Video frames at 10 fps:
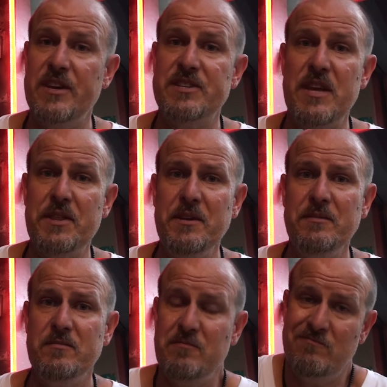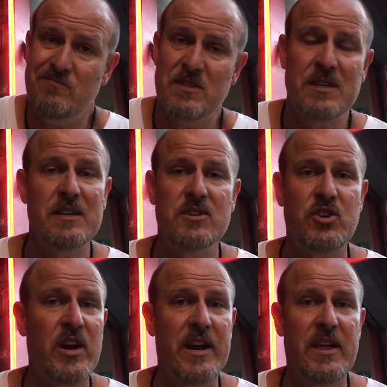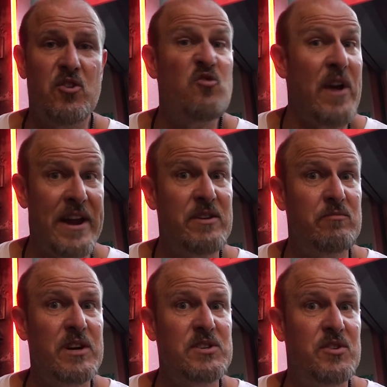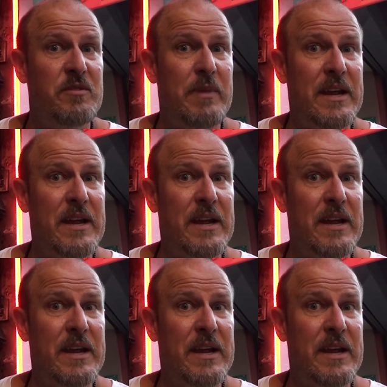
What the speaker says: goes nothing. Trying another random restaurant in